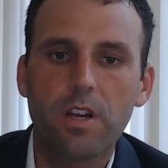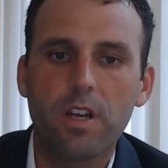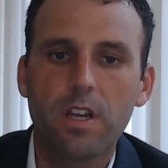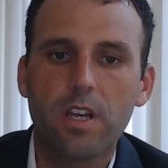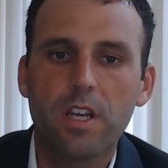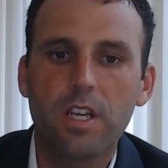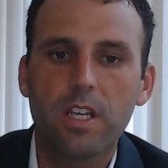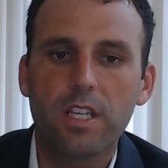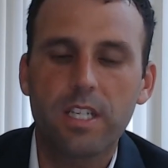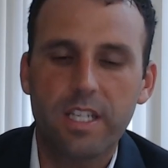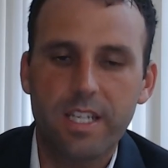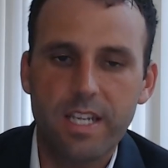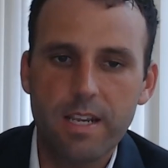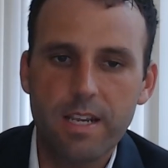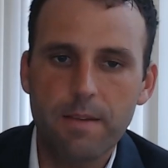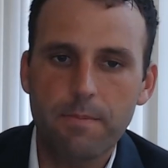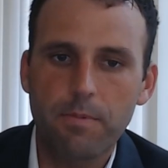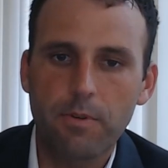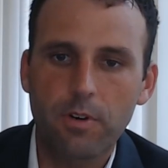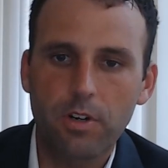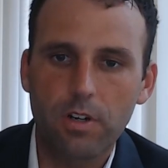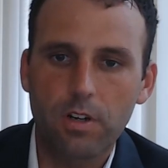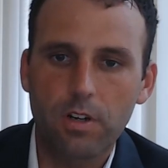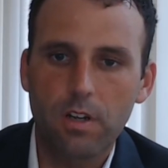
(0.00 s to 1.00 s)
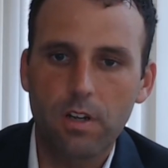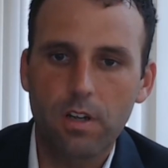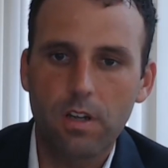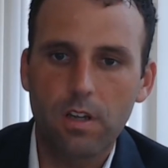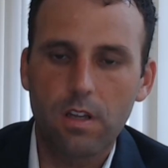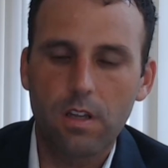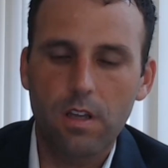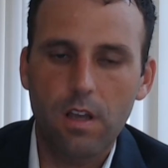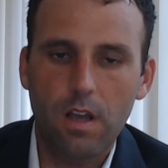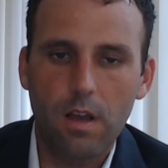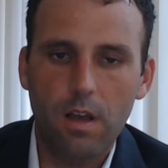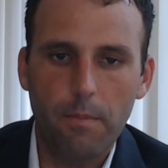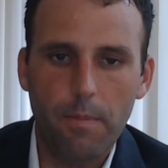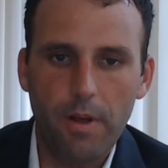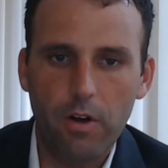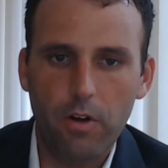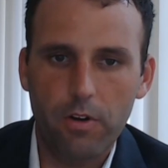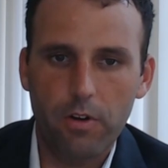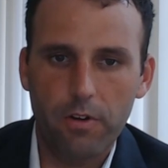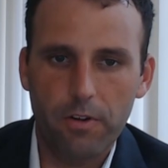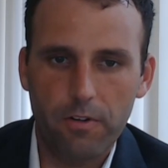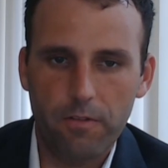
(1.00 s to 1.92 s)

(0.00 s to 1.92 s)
steeper bell curve,